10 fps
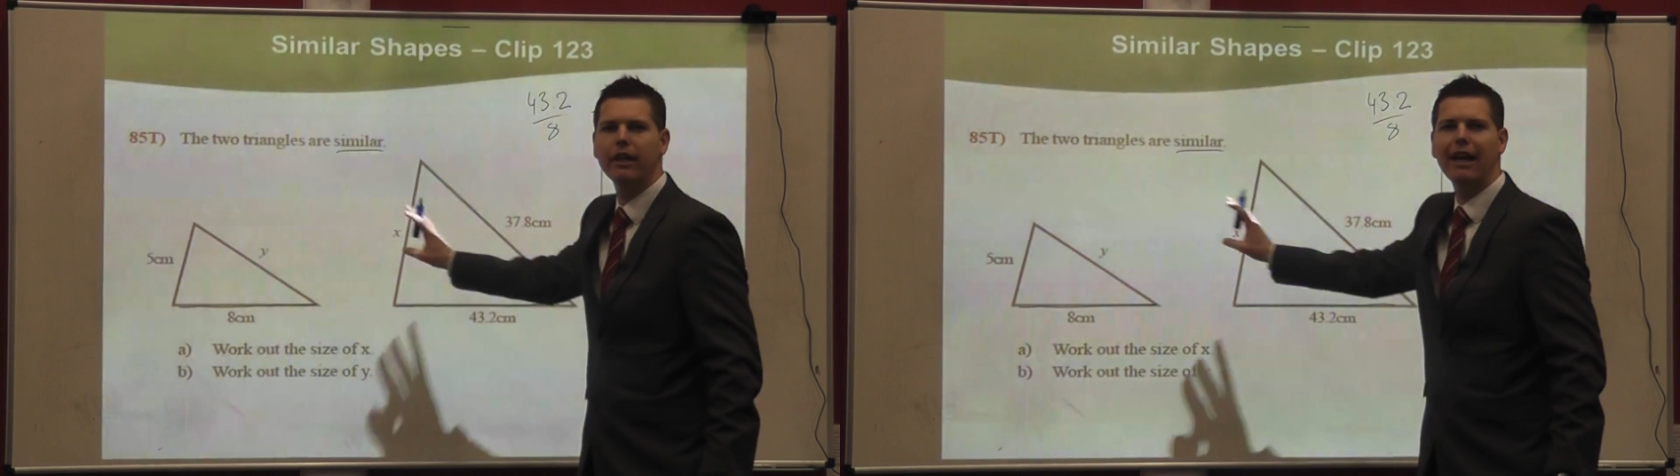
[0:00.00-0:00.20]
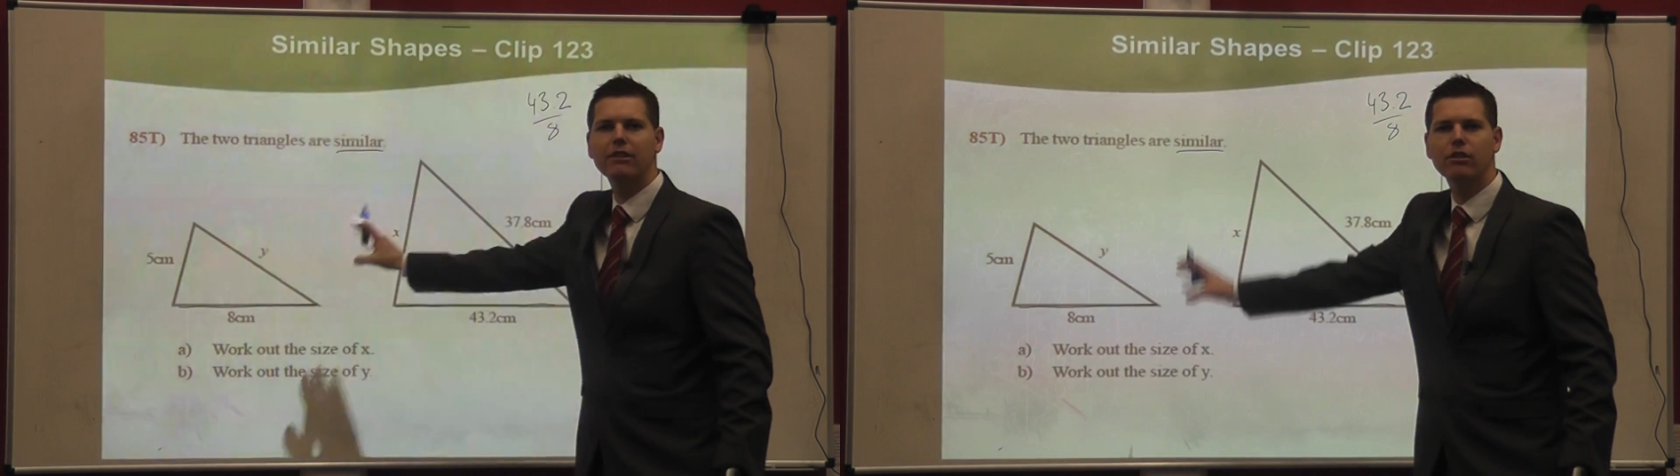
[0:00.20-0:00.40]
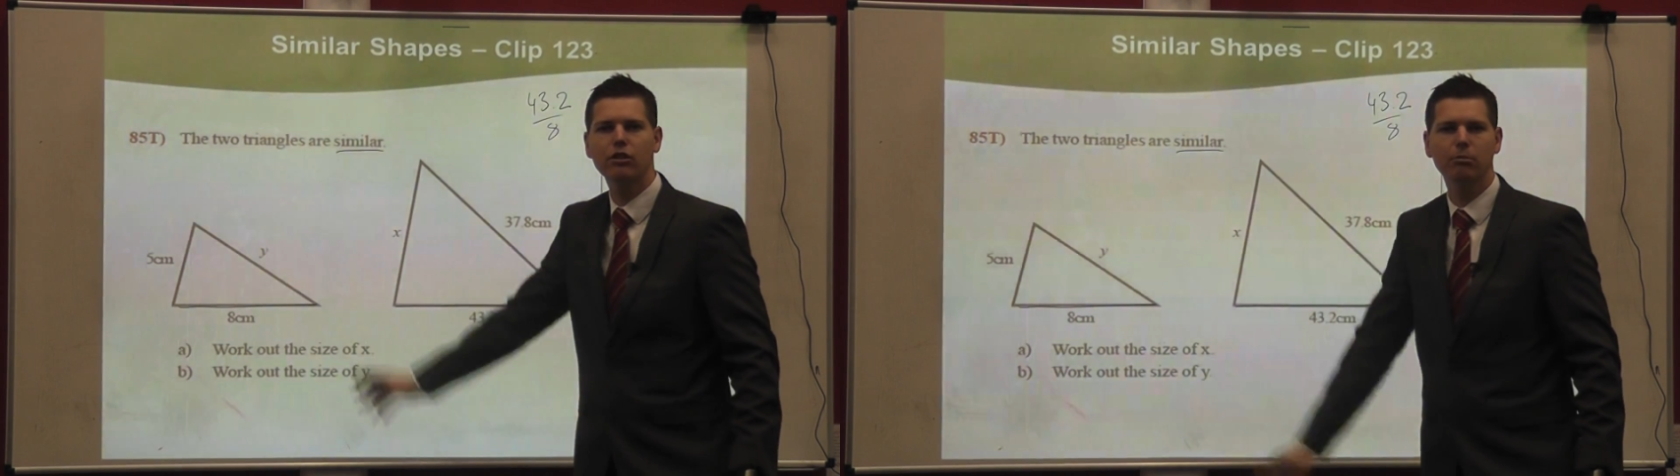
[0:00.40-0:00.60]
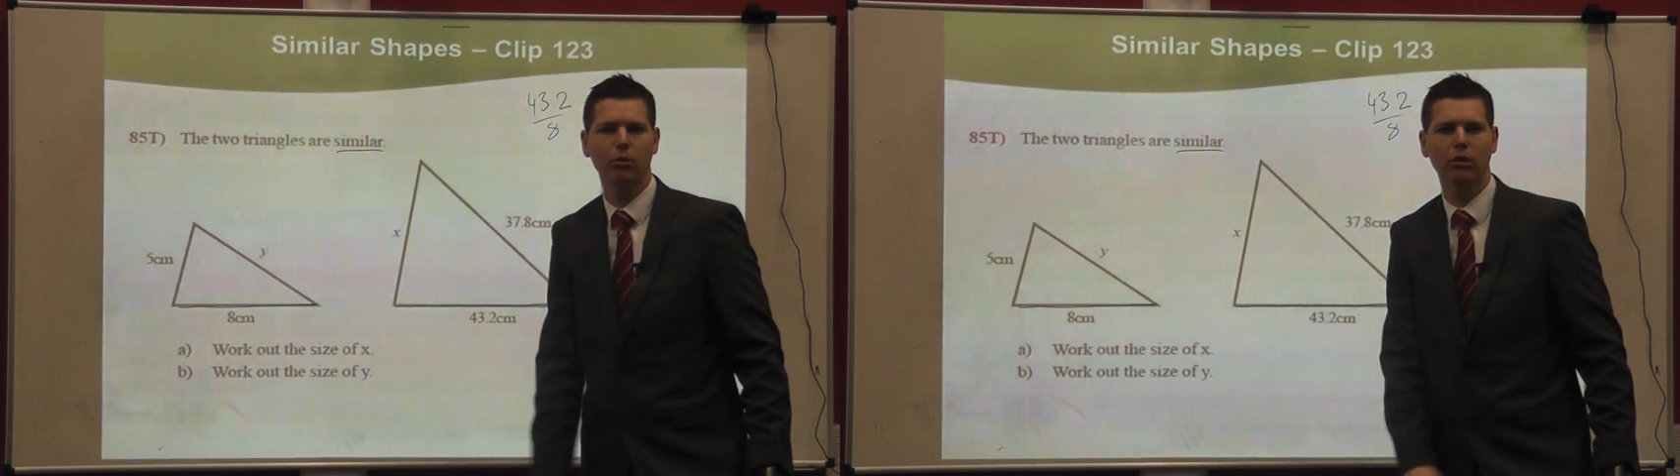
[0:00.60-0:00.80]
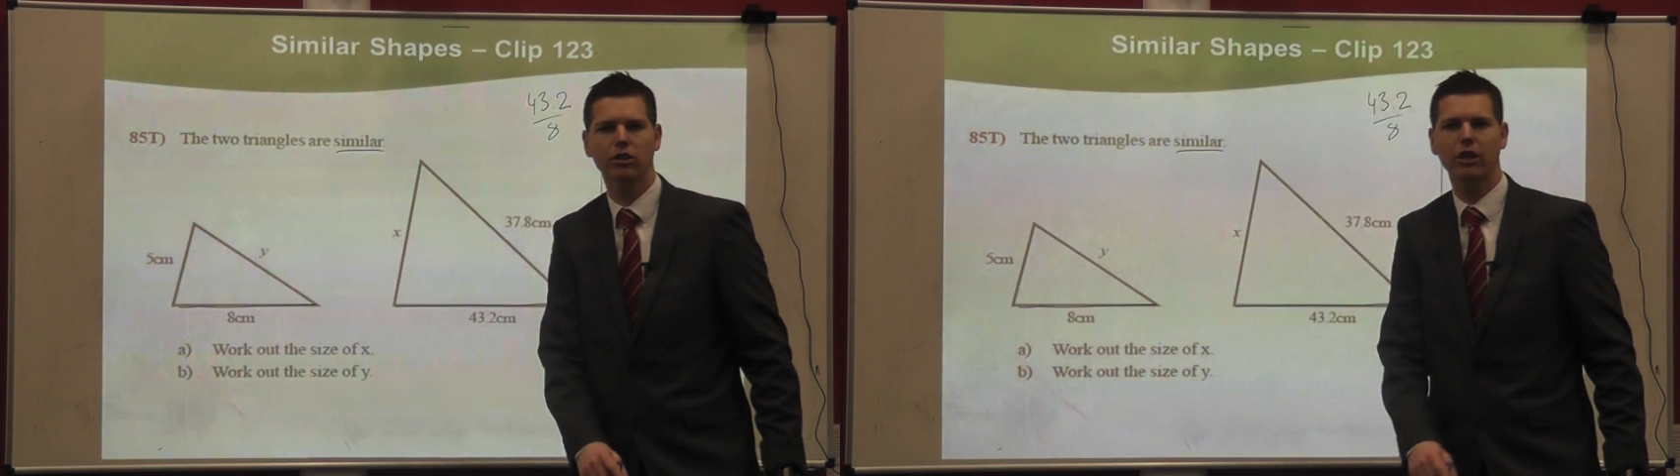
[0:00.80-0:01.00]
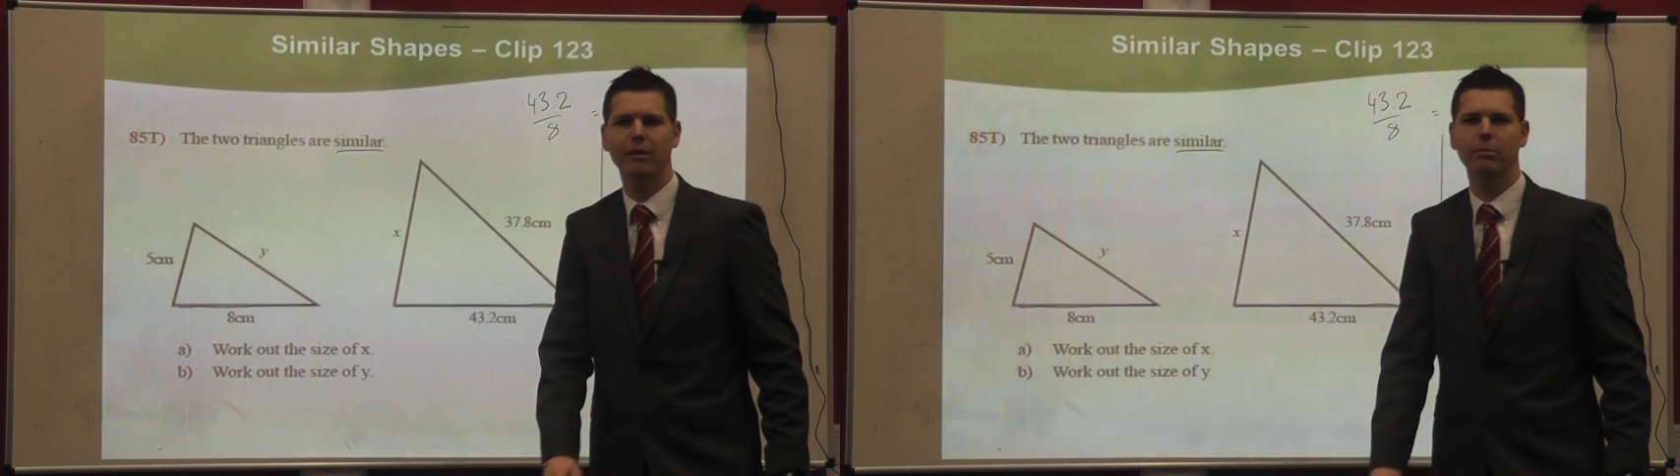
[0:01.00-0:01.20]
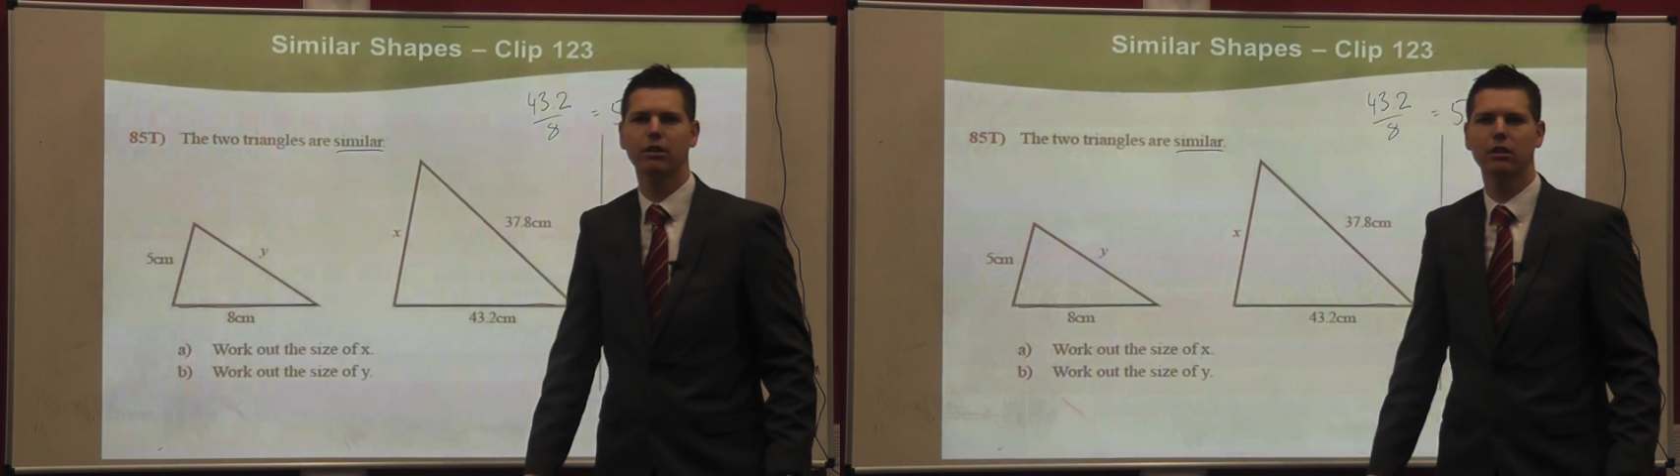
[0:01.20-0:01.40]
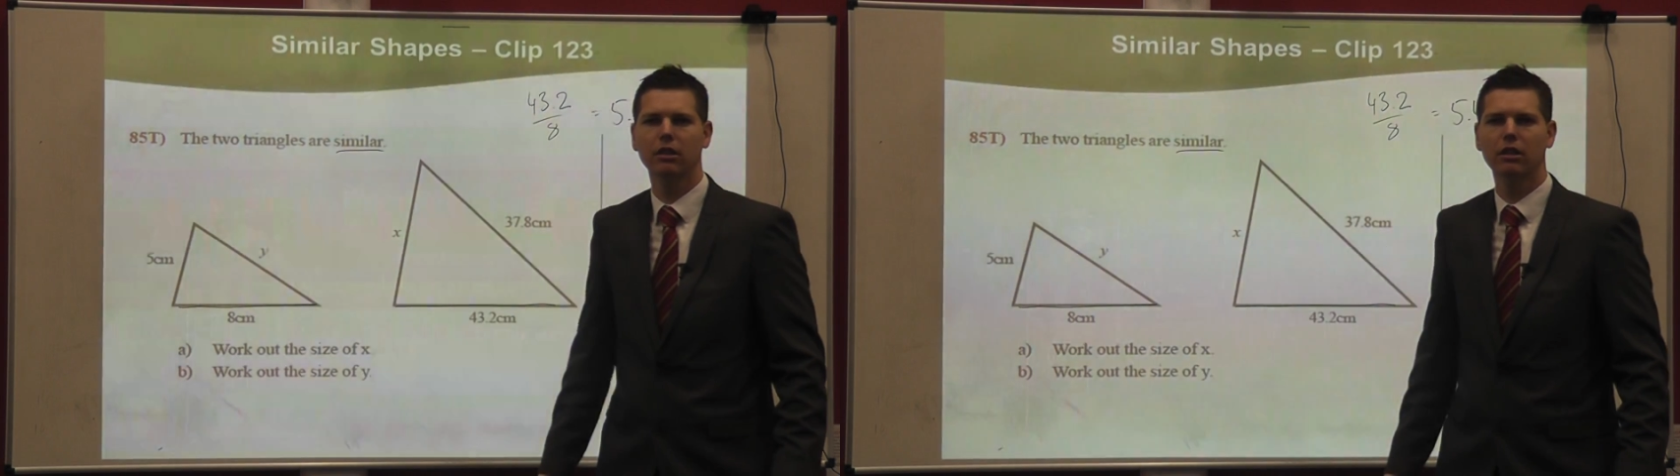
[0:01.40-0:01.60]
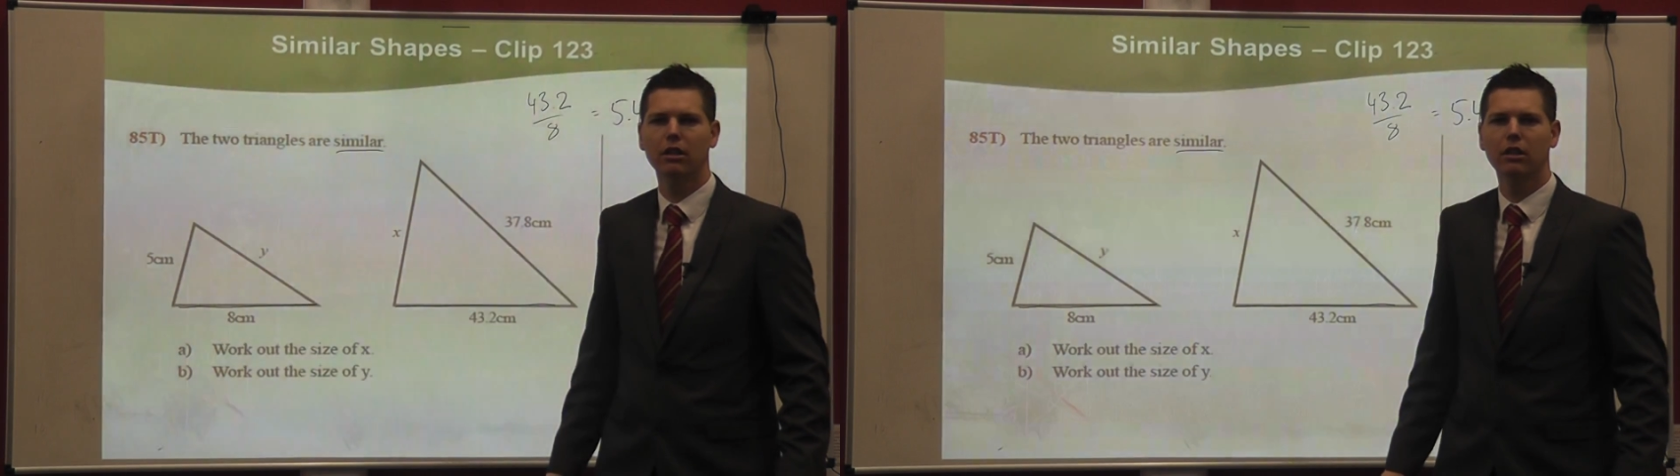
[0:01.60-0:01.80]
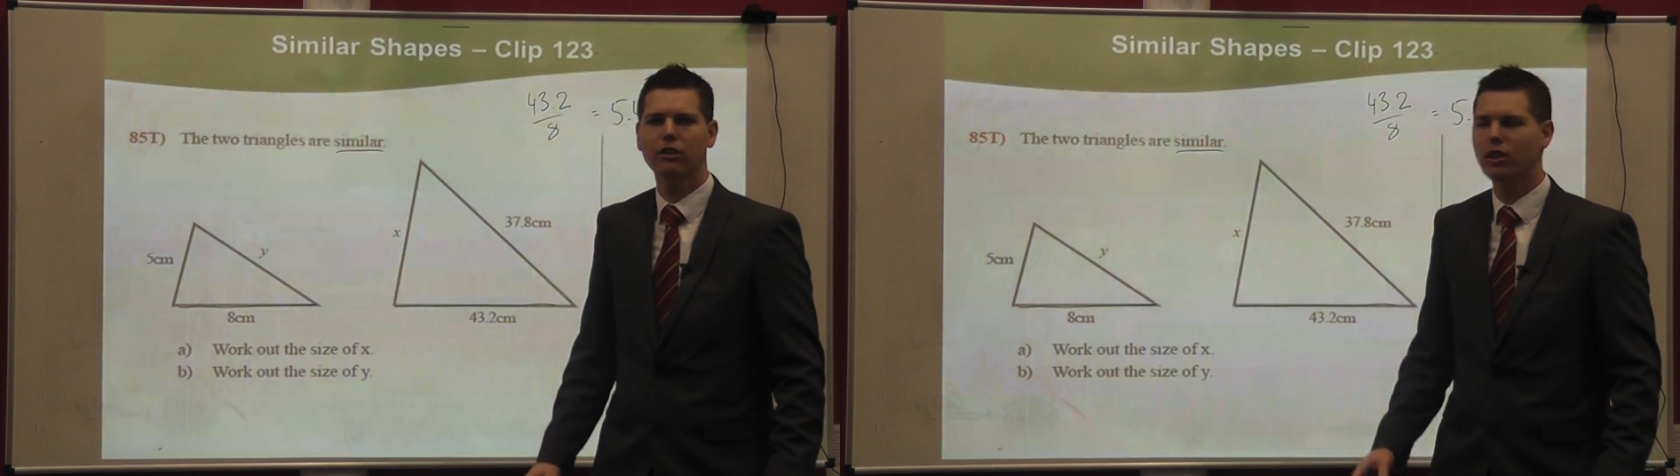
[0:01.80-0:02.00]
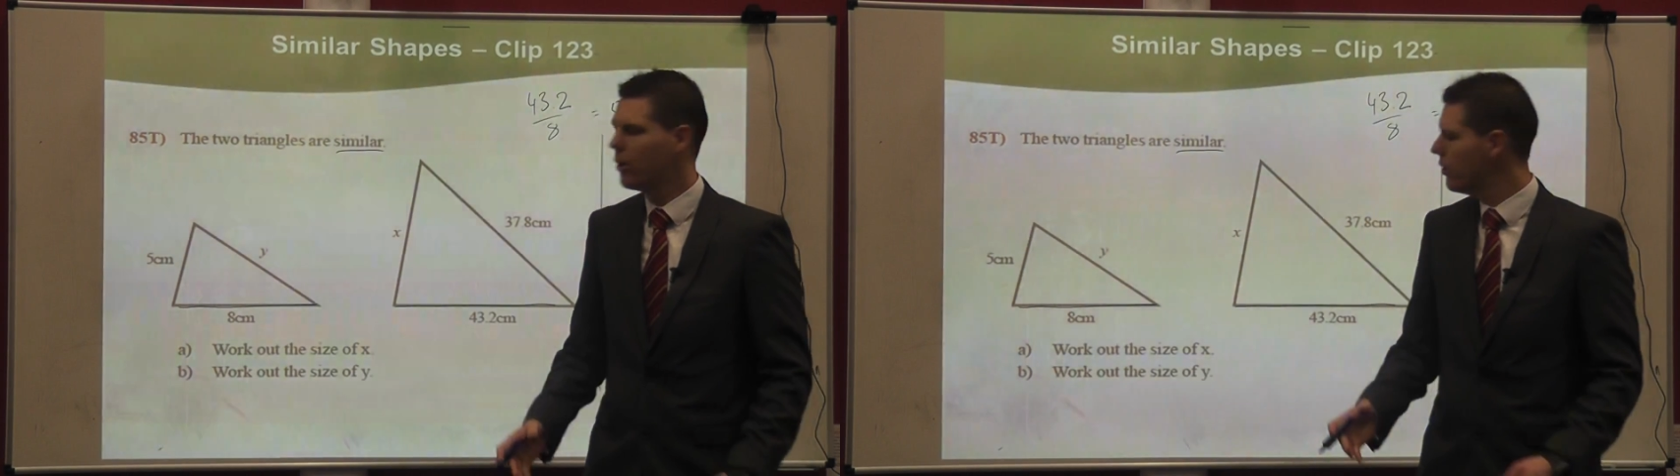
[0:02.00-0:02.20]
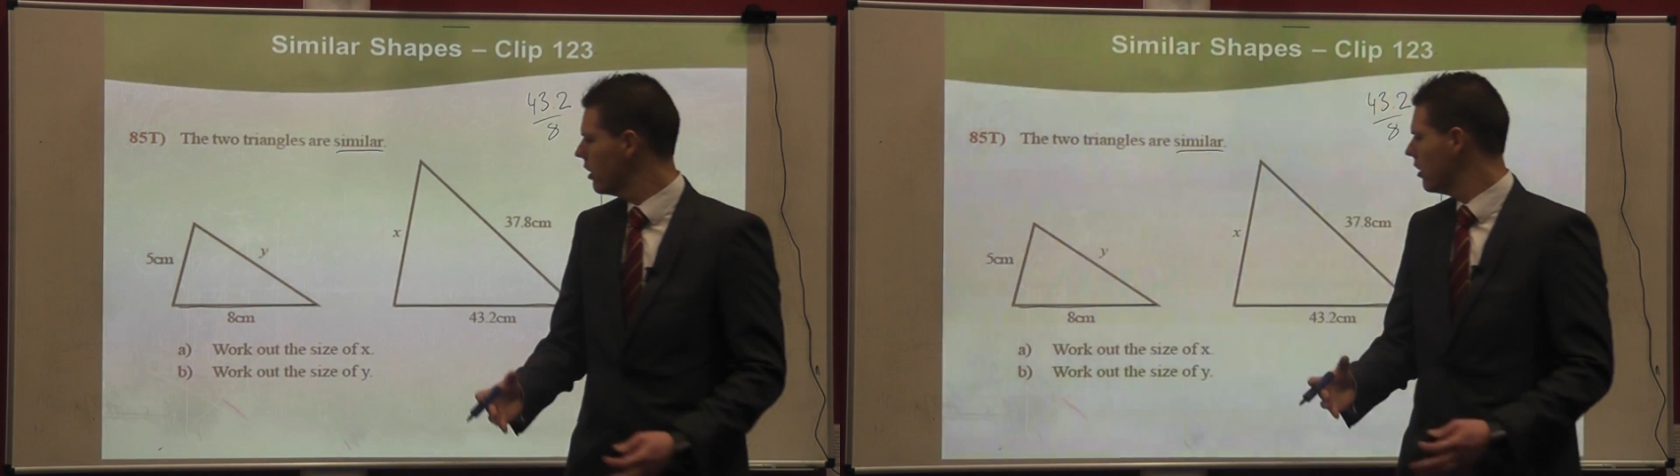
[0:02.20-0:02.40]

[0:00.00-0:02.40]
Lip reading: as the smaller shape. So